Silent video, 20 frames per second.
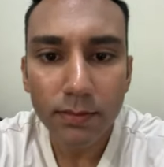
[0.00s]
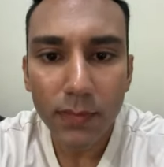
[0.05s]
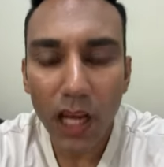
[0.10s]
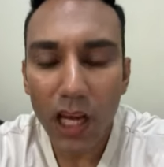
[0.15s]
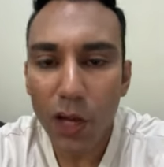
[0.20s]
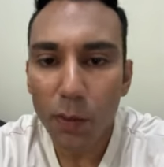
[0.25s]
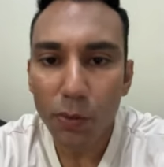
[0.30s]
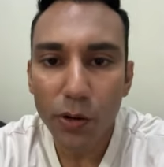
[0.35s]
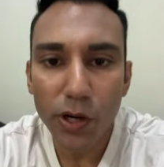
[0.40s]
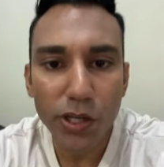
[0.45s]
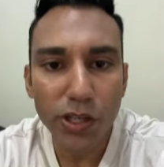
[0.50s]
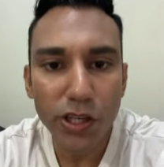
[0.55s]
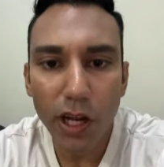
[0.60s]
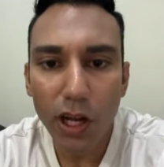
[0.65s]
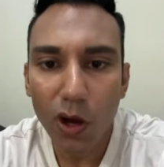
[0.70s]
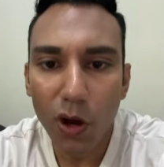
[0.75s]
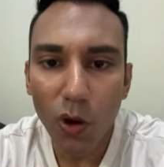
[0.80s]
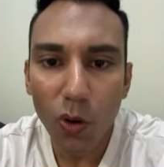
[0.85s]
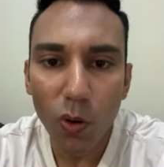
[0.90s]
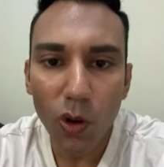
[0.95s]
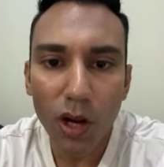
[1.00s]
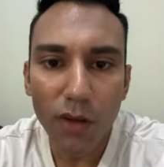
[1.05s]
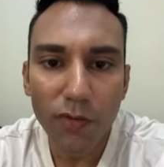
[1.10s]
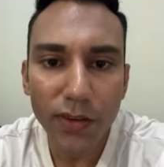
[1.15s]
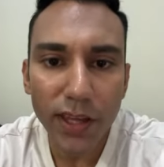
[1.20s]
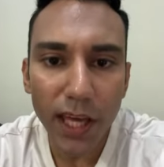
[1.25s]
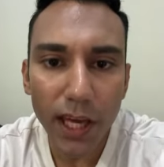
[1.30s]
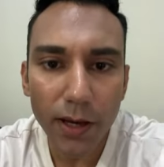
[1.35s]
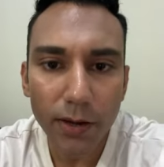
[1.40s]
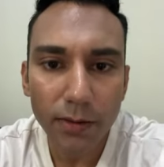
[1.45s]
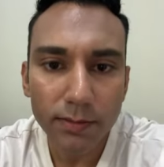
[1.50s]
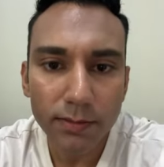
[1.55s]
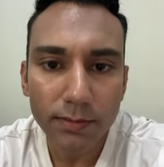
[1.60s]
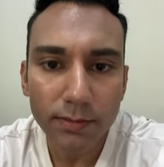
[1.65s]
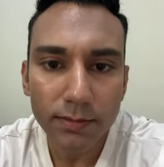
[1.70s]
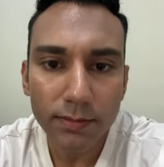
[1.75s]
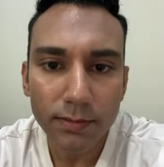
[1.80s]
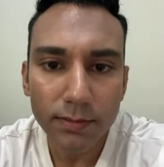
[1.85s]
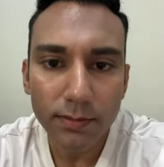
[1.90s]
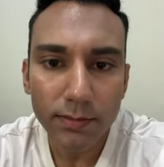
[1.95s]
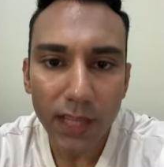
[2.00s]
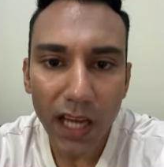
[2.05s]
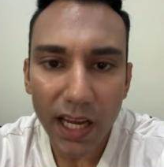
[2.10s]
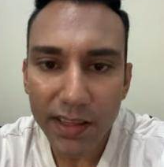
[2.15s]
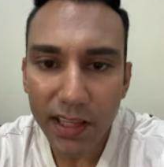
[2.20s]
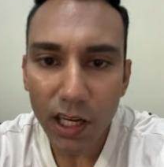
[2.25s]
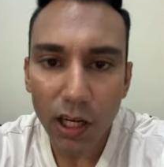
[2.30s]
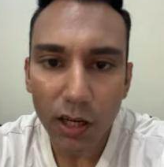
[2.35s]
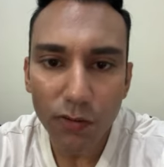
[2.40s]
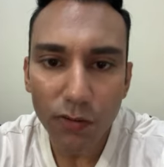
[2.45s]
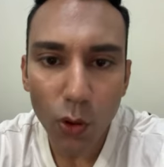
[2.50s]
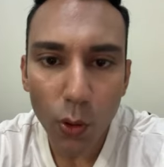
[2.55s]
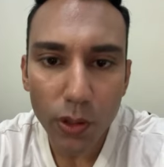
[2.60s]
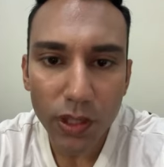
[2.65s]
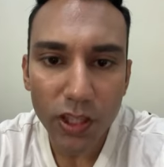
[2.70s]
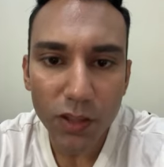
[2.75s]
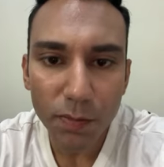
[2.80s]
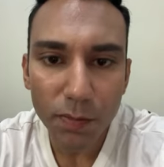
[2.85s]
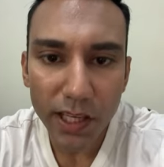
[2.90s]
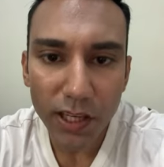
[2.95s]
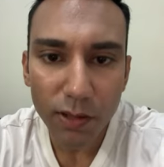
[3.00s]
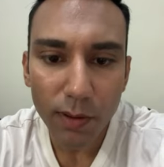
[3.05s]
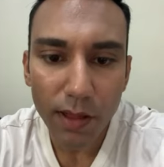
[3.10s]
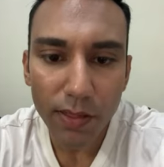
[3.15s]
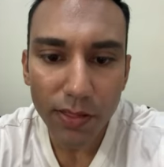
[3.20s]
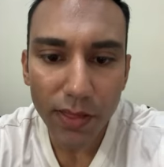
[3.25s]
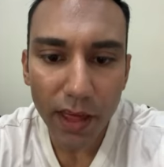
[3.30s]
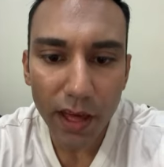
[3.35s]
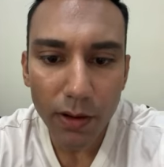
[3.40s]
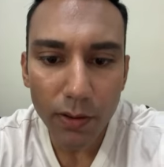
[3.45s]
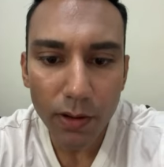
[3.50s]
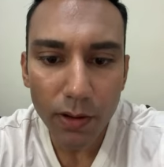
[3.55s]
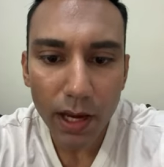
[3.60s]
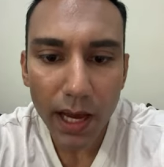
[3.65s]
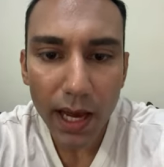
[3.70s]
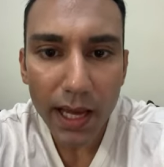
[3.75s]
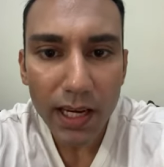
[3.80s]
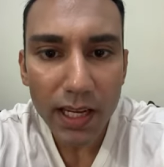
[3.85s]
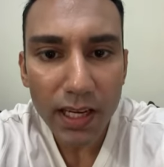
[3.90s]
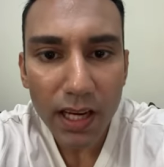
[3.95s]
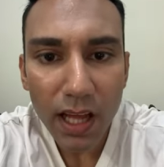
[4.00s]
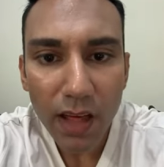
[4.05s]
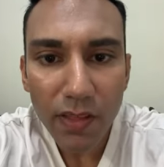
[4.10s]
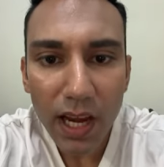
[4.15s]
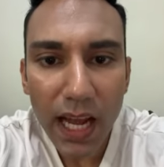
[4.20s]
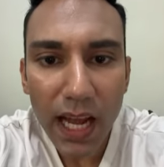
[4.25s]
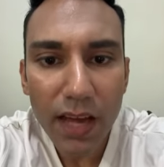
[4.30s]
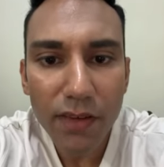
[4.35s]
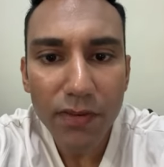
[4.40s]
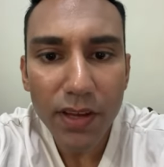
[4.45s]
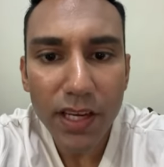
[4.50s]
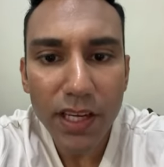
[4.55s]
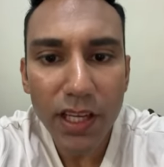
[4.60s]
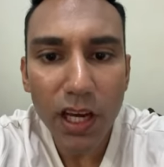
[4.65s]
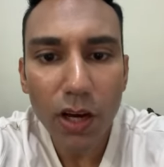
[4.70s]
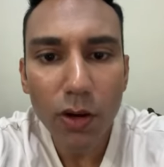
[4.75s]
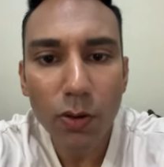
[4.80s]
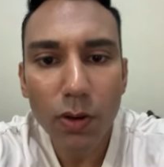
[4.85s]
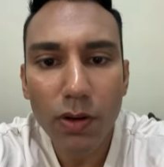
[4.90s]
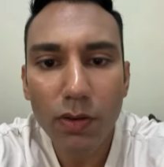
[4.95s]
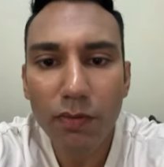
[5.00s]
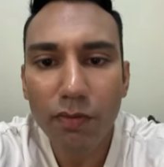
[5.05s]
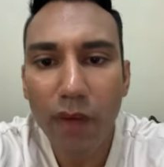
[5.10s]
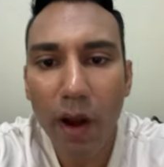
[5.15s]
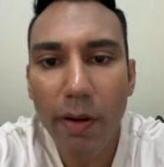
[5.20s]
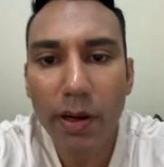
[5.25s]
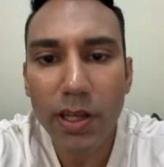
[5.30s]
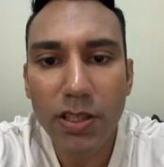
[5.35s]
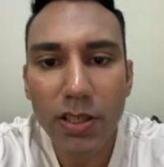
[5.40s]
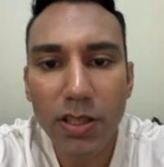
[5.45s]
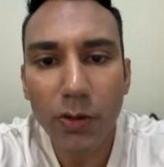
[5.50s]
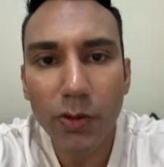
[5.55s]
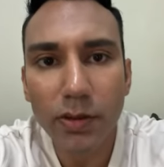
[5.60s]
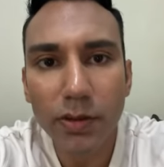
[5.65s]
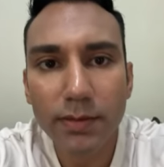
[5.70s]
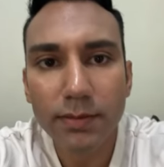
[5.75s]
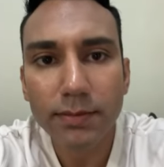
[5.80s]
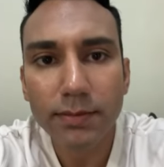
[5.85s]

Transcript: I appreciate all of you and I look forward to speaking with you in another live video very soon.